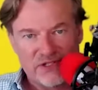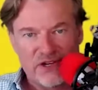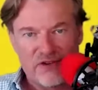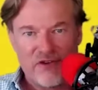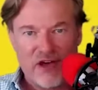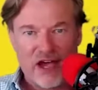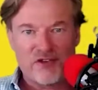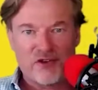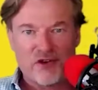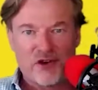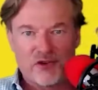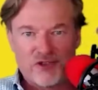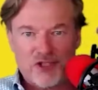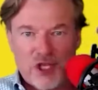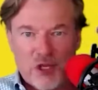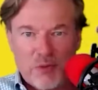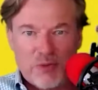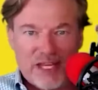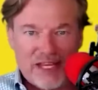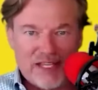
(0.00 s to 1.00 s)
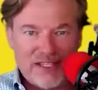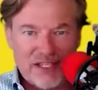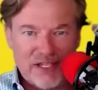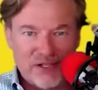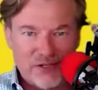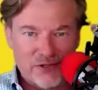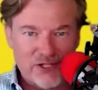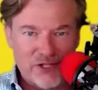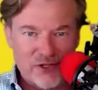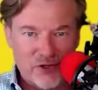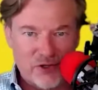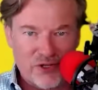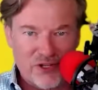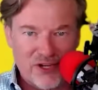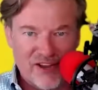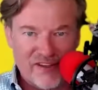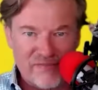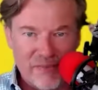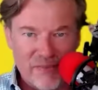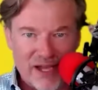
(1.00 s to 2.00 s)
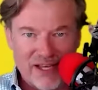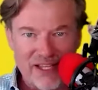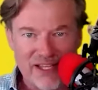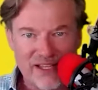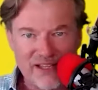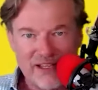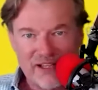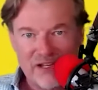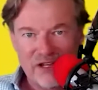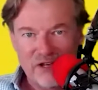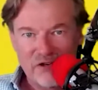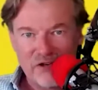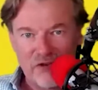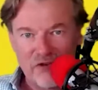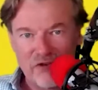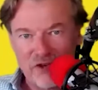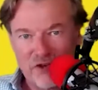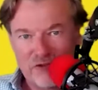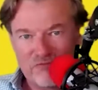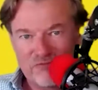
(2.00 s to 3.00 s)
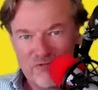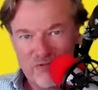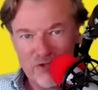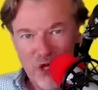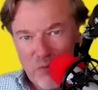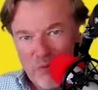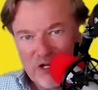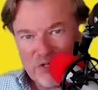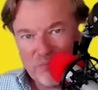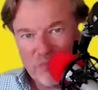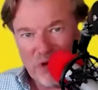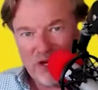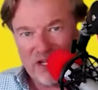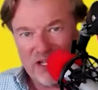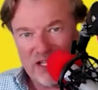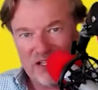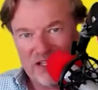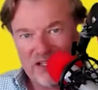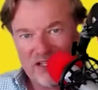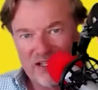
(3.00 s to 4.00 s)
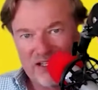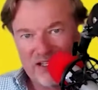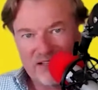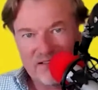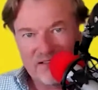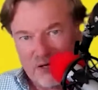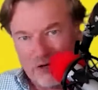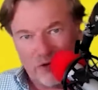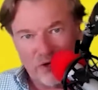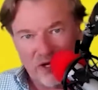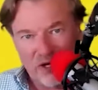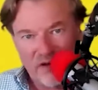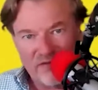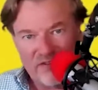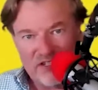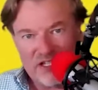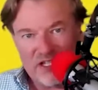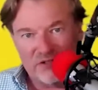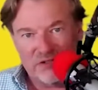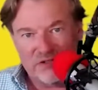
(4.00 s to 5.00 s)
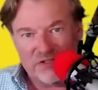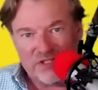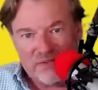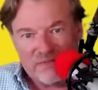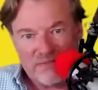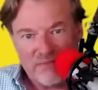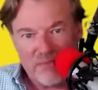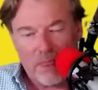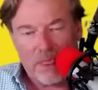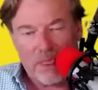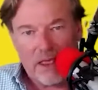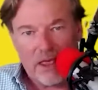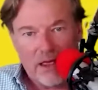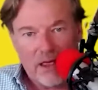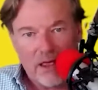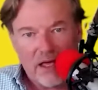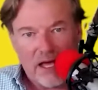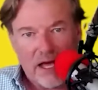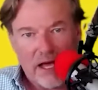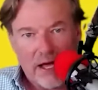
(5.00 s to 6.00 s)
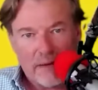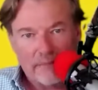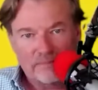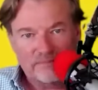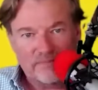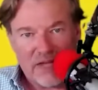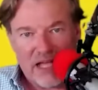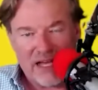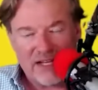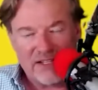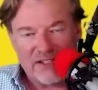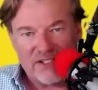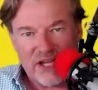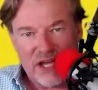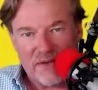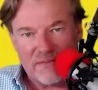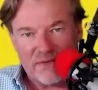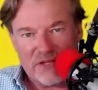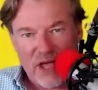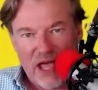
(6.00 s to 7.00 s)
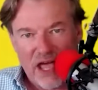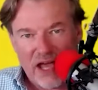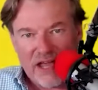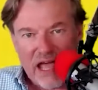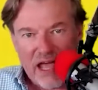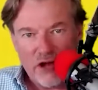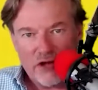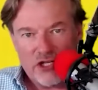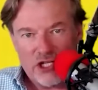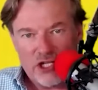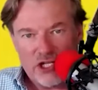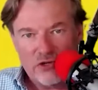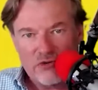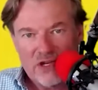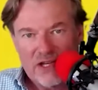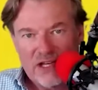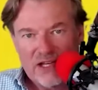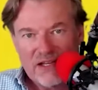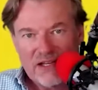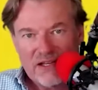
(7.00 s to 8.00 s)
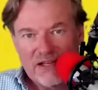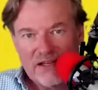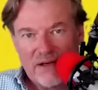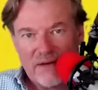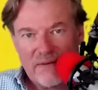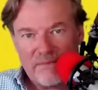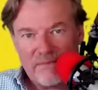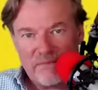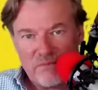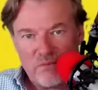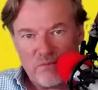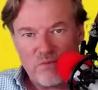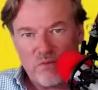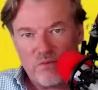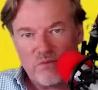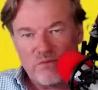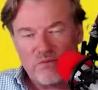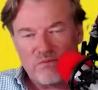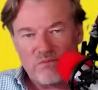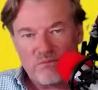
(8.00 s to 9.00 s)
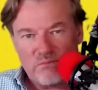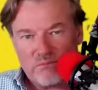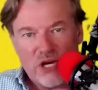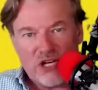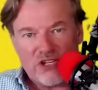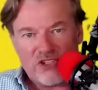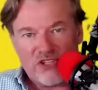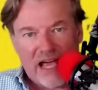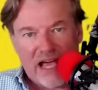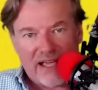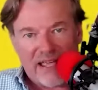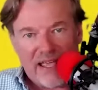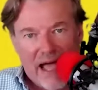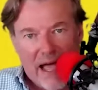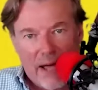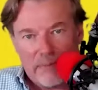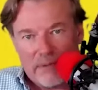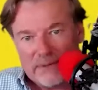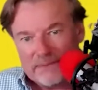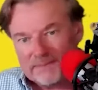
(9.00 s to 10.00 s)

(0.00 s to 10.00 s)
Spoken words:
You've either got too many deals and not enough money, or you've got too much money and not enough deals. So how do you bridge that gap?